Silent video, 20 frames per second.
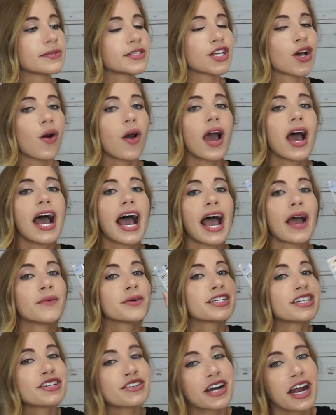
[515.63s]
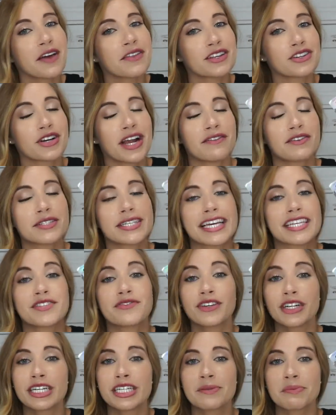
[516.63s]
So I want to try out the travel size
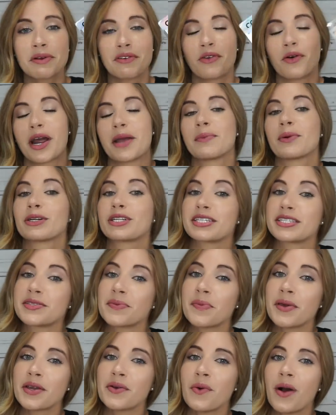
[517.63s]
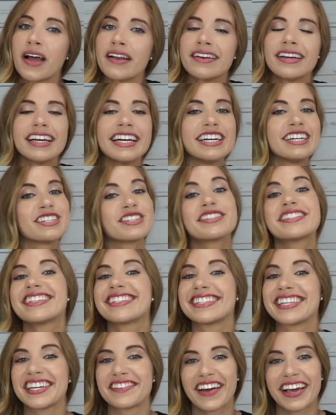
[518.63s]
first before I purchase the big one, just to
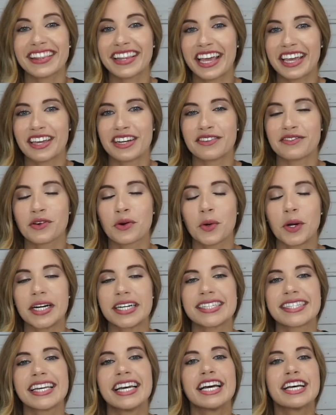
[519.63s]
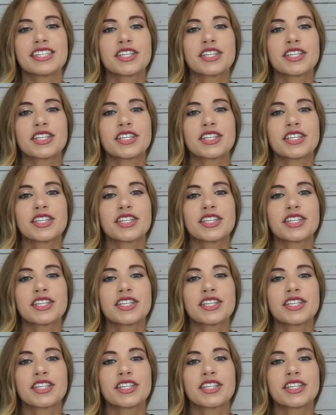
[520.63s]
see if I like it, of course.